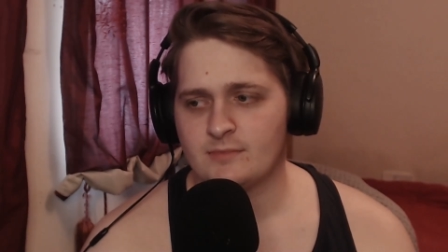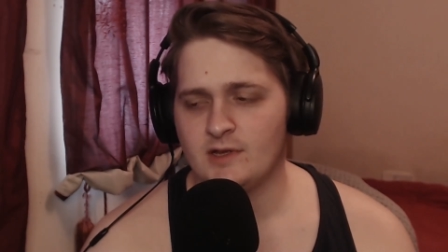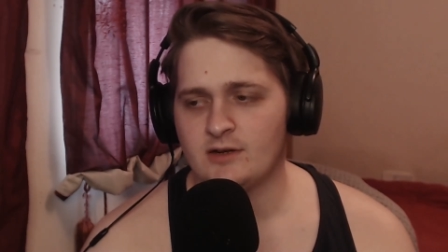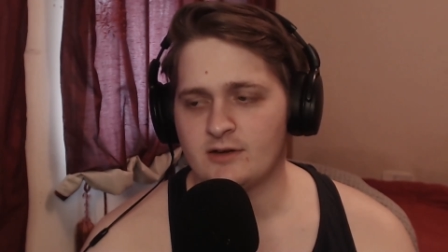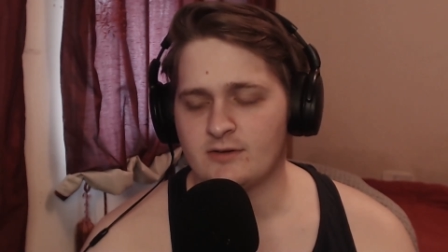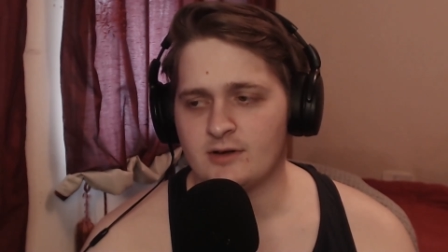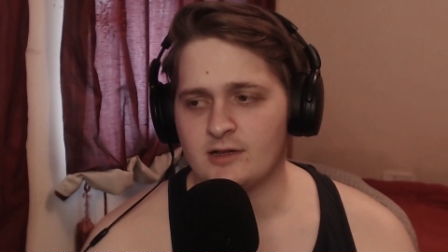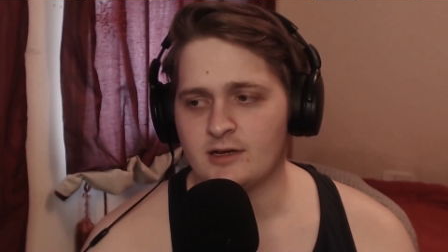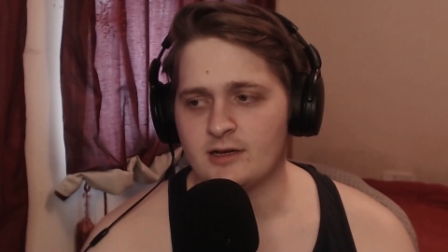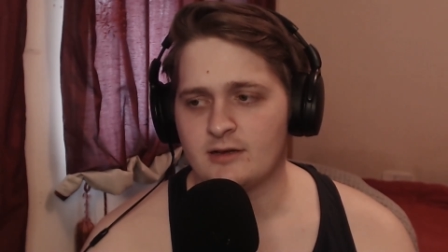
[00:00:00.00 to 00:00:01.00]

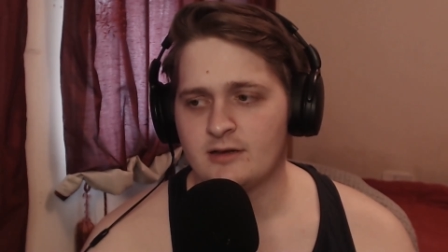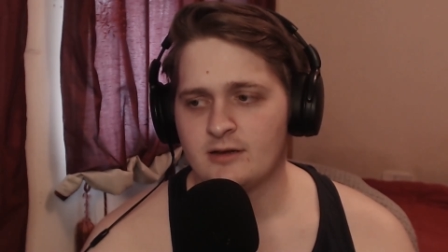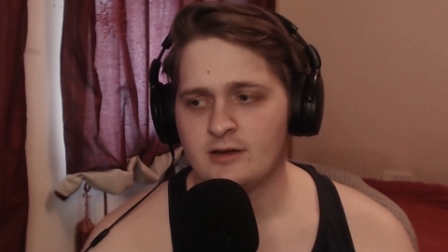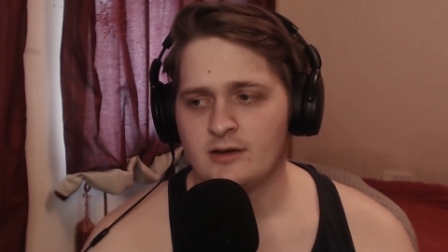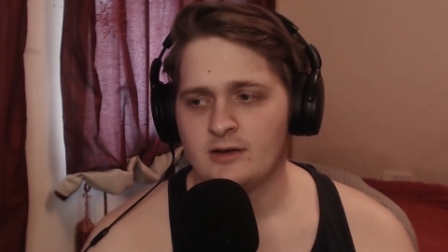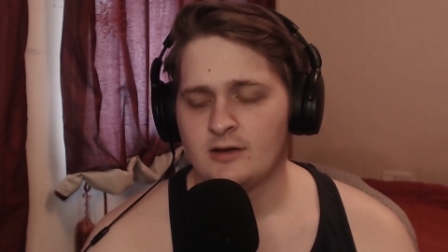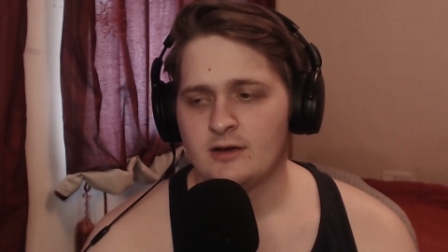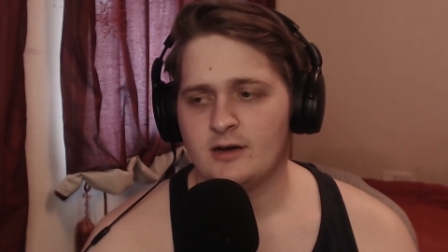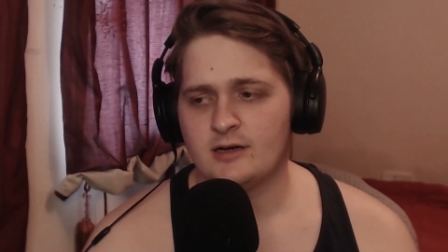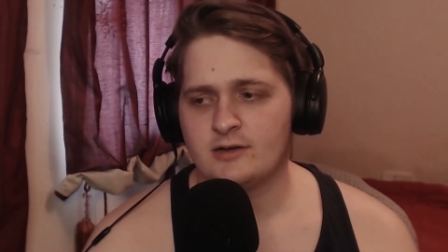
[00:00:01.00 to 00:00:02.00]
I
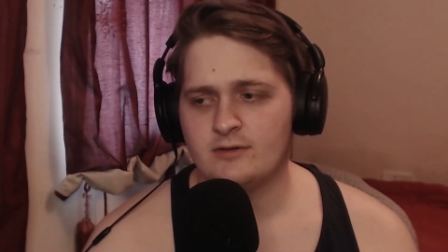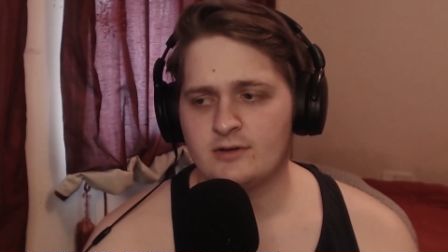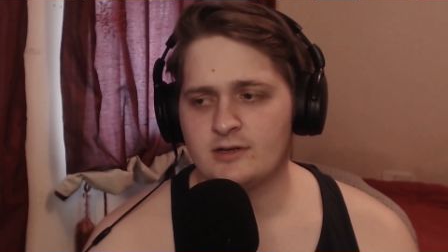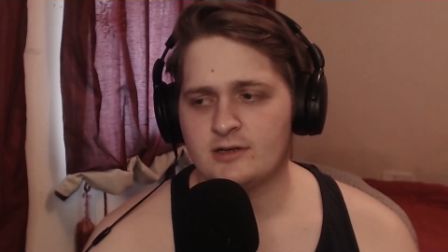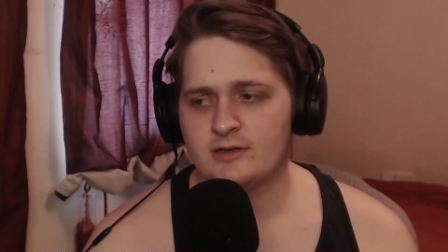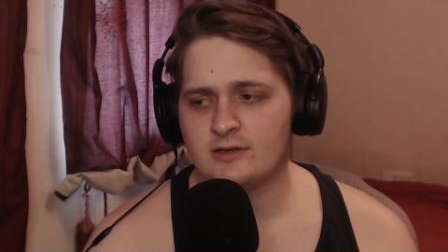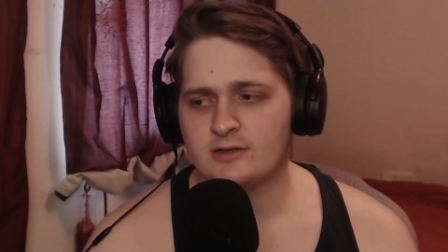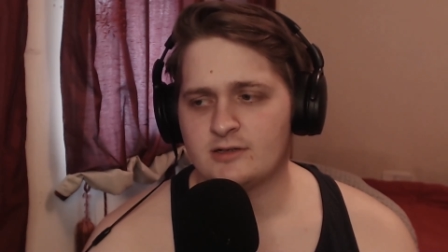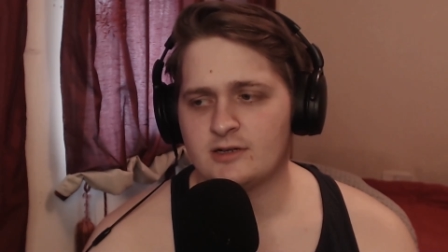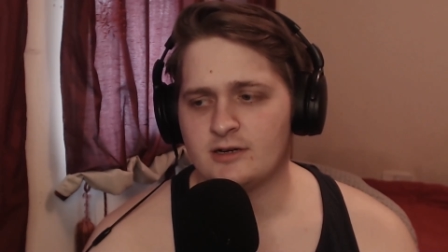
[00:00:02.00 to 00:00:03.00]
no longer
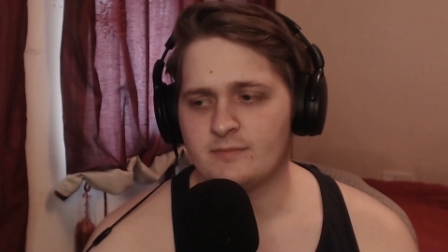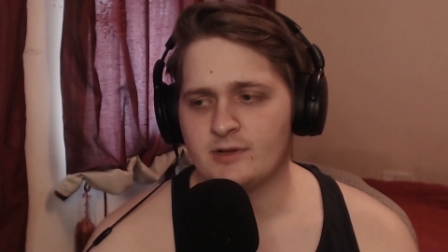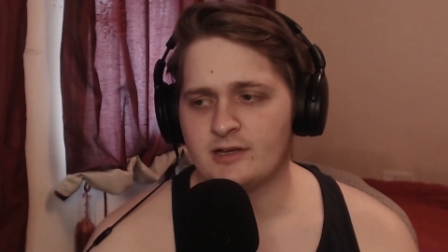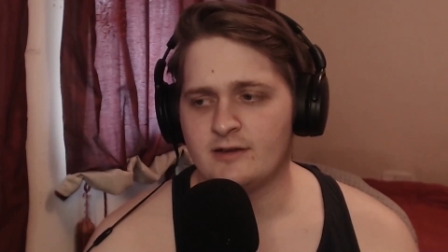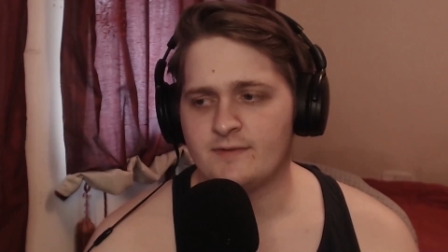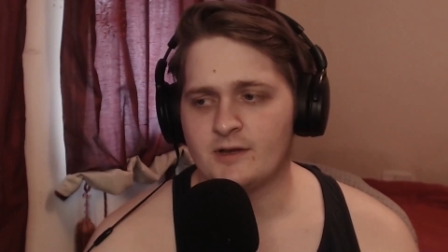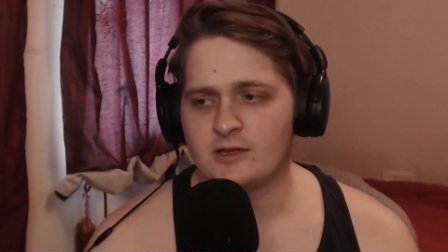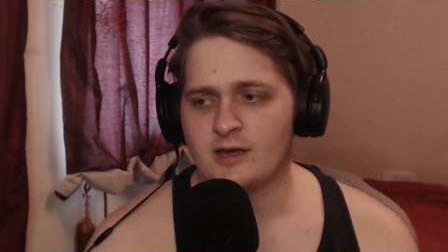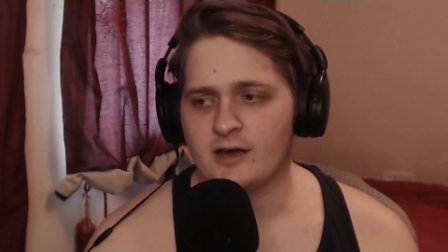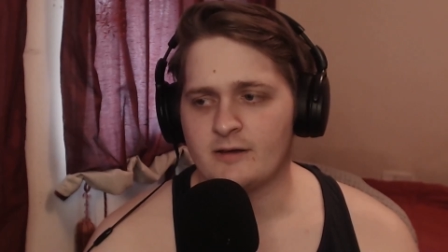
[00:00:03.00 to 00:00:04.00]
started believing
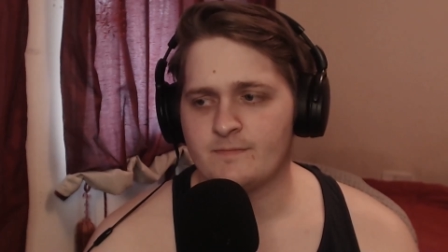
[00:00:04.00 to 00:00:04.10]
that,